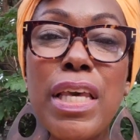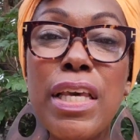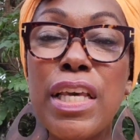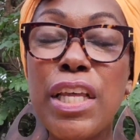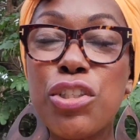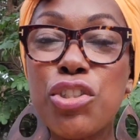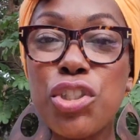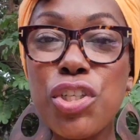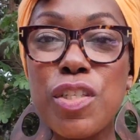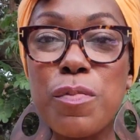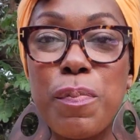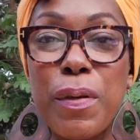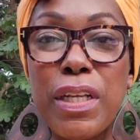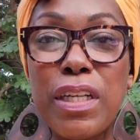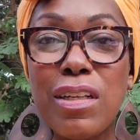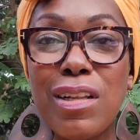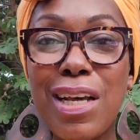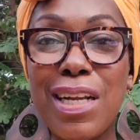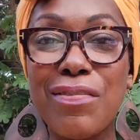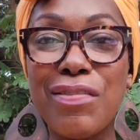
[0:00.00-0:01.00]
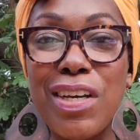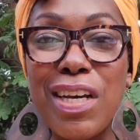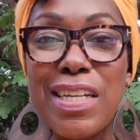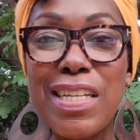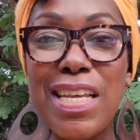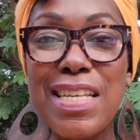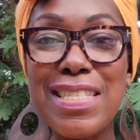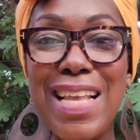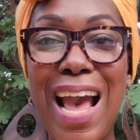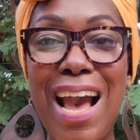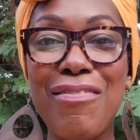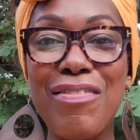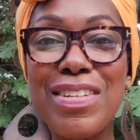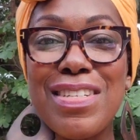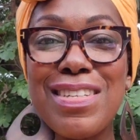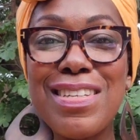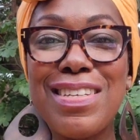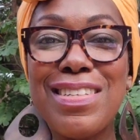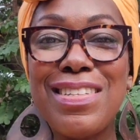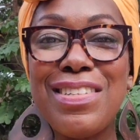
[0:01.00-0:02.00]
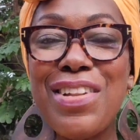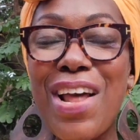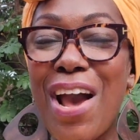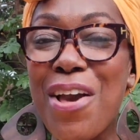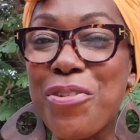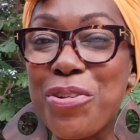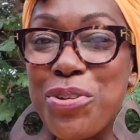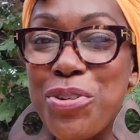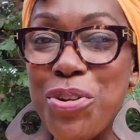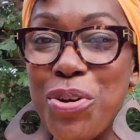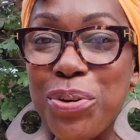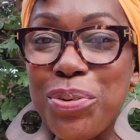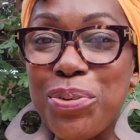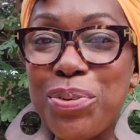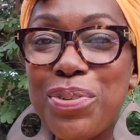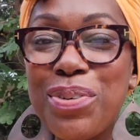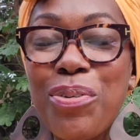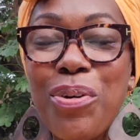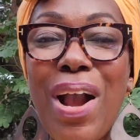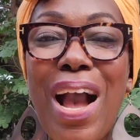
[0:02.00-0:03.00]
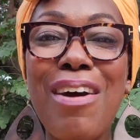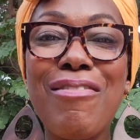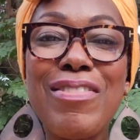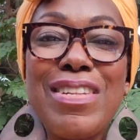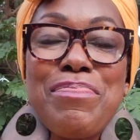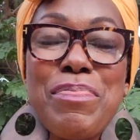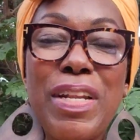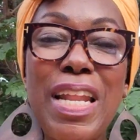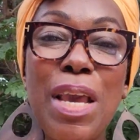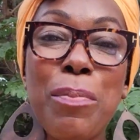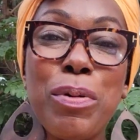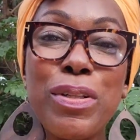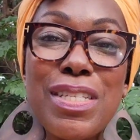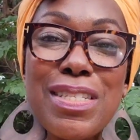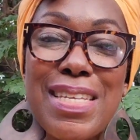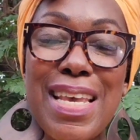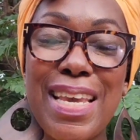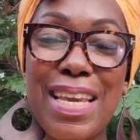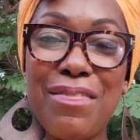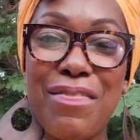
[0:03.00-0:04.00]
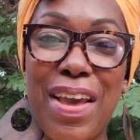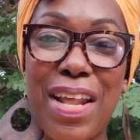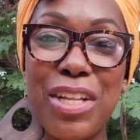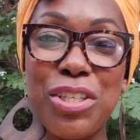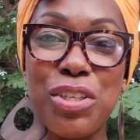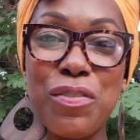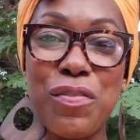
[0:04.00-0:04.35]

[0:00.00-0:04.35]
It's just been a lot of Ghanaians haven't either known or haven't been able to take advantage